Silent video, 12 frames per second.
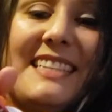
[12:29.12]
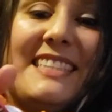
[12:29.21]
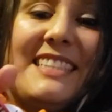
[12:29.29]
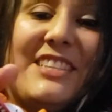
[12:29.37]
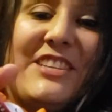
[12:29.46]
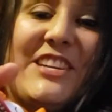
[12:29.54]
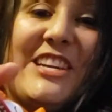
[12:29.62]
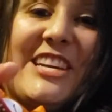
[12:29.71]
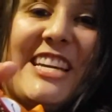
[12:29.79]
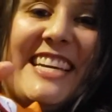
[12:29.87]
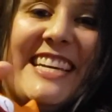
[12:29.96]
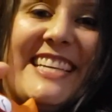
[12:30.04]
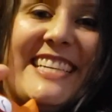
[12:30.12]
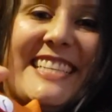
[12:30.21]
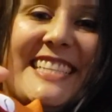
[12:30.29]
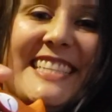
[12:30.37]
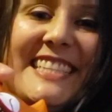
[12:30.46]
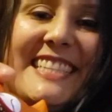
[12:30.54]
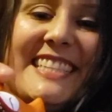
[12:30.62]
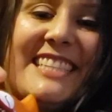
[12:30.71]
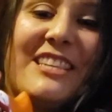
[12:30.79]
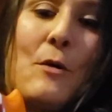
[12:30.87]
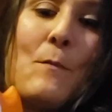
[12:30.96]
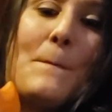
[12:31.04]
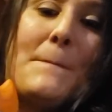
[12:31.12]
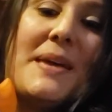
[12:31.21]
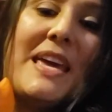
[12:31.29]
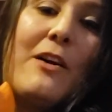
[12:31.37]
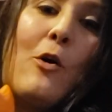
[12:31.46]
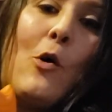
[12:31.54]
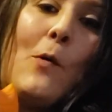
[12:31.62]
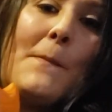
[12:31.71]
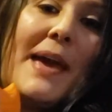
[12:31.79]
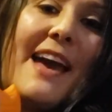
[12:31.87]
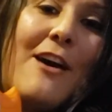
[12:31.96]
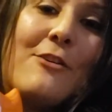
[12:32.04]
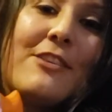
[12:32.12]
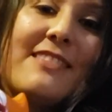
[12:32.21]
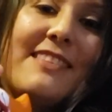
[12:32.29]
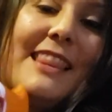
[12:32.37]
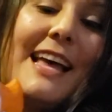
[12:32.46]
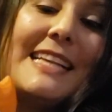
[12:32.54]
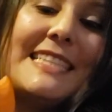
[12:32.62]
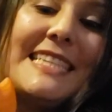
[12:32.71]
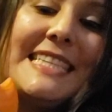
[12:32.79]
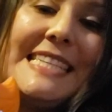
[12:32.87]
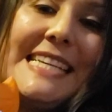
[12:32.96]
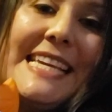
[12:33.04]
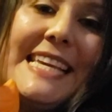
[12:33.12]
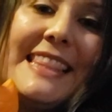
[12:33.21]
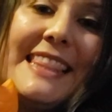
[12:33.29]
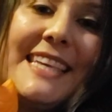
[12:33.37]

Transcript: So here he is. Big old mouth, lots of teeth.